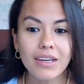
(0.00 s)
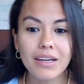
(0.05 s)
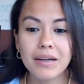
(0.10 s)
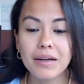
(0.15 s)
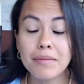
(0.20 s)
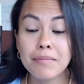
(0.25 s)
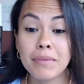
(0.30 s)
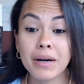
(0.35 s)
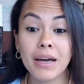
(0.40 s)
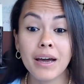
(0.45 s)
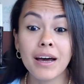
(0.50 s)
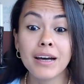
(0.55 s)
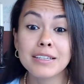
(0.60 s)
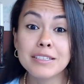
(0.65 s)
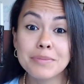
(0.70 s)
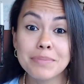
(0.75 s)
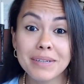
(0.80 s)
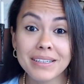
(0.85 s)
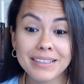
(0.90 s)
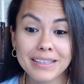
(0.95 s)
my
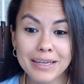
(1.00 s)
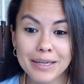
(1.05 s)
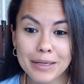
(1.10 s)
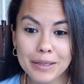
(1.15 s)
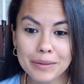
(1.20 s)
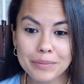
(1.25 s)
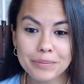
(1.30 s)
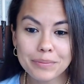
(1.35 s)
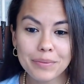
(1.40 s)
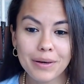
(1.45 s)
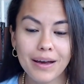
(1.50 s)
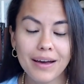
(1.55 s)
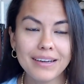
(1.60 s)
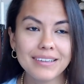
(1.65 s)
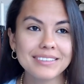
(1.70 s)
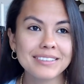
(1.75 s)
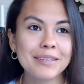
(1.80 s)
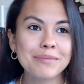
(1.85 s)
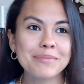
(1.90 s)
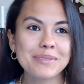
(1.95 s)
husband came,
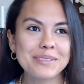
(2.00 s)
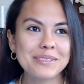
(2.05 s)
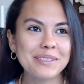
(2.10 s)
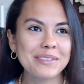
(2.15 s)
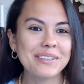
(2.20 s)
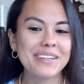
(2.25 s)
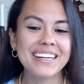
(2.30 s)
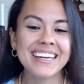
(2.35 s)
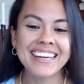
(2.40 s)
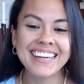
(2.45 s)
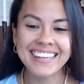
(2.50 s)
I'm sorry,